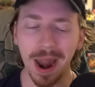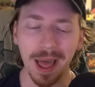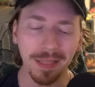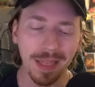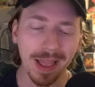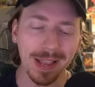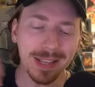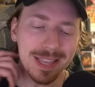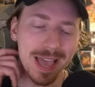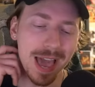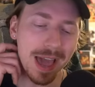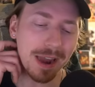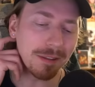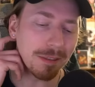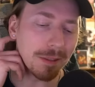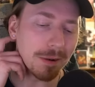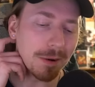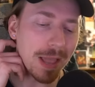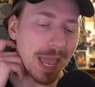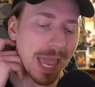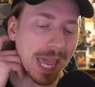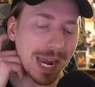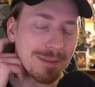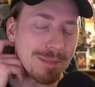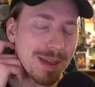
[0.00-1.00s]
I like to add a
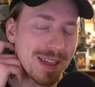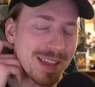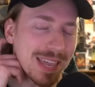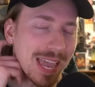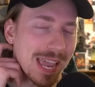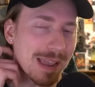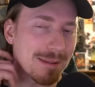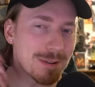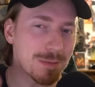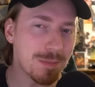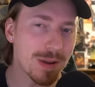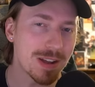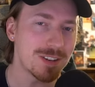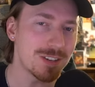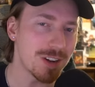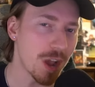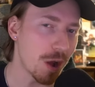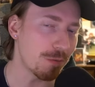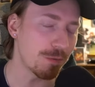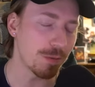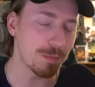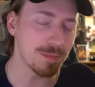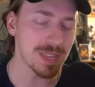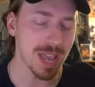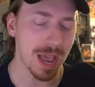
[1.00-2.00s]
little anime game to my
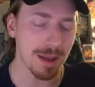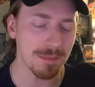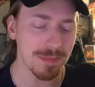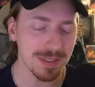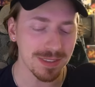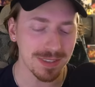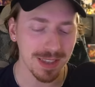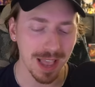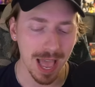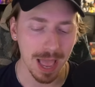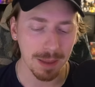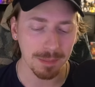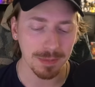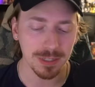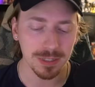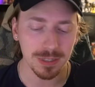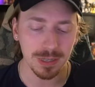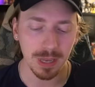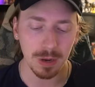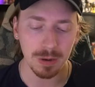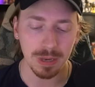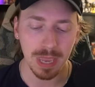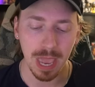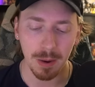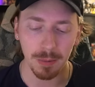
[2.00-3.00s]
shelf from time to time. And
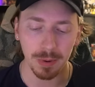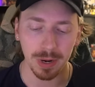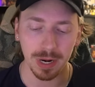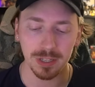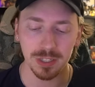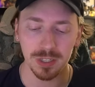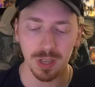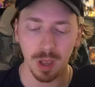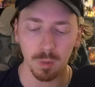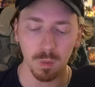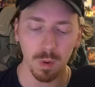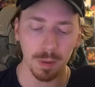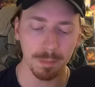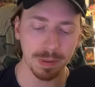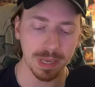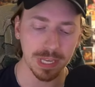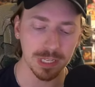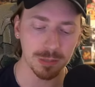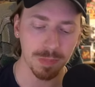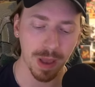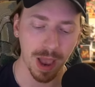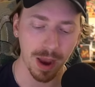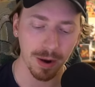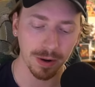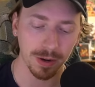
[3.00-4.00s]
so, yeah, when I saw One Piece
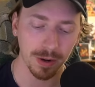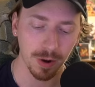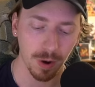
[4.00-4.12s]
Pirate